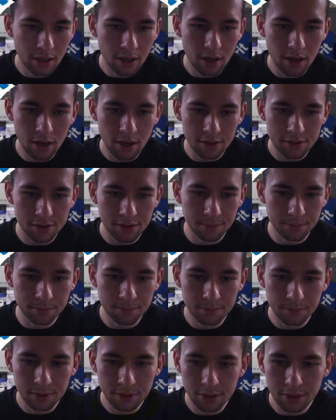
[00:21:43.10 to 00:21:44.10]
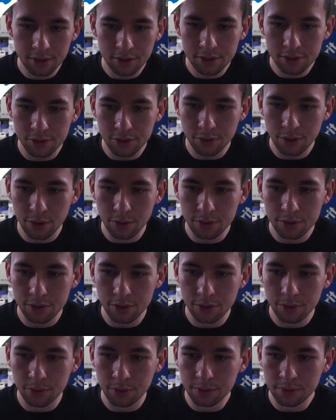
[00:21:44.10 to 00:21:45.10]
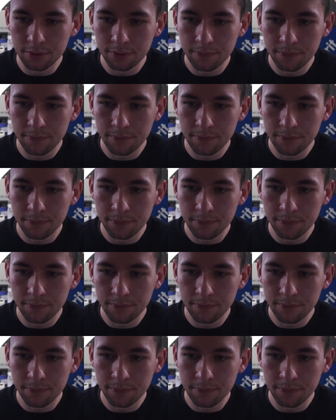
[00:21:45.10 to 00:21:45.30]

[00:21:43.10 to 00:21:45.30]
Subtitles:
Awesome. So go to